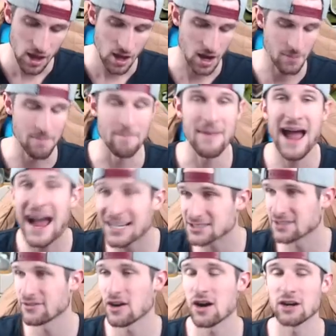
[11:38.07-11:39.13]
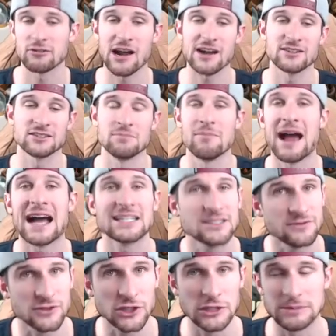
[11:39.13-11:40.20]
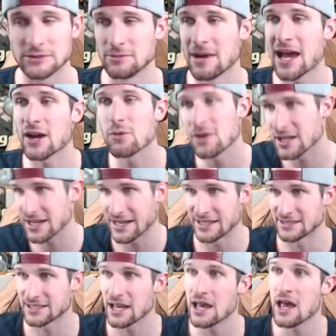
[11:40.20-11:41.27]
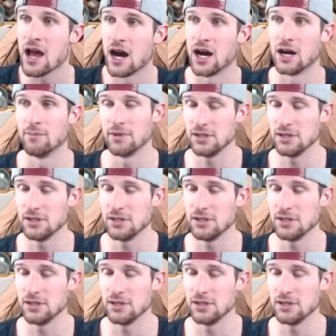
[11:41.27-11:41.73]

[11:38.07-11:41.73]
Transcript: a mass of hog riders, a mass of troops, no matter what it is. Um,